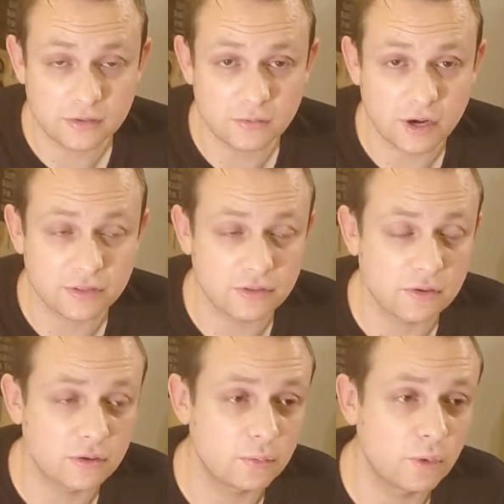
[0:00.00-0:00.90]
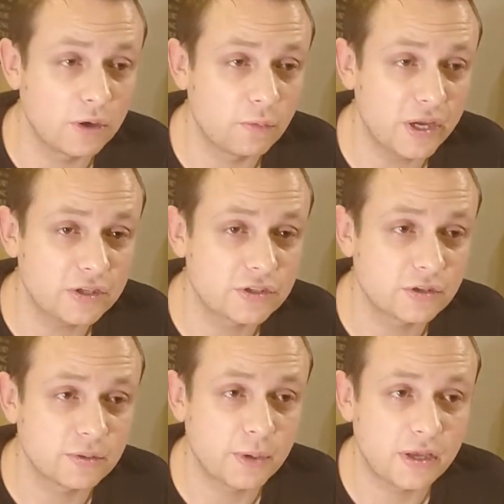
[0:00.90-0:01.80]
The Wrath of the White Witch
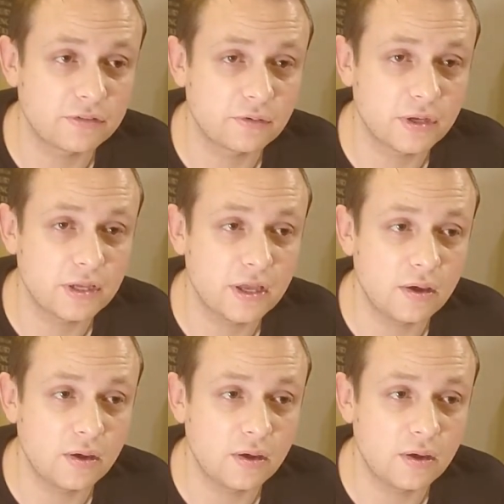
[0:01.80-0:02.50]
on the PS3,